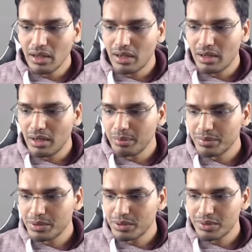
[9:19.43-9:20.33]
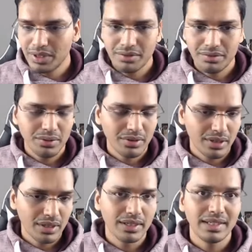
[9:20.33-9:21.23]
So therefore,
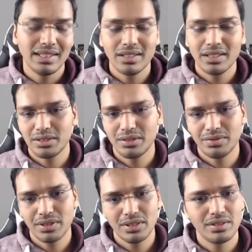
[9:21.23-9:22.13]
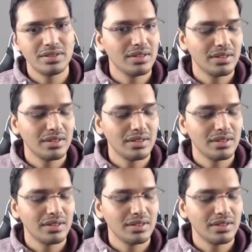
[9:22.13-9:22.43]
e takes f6.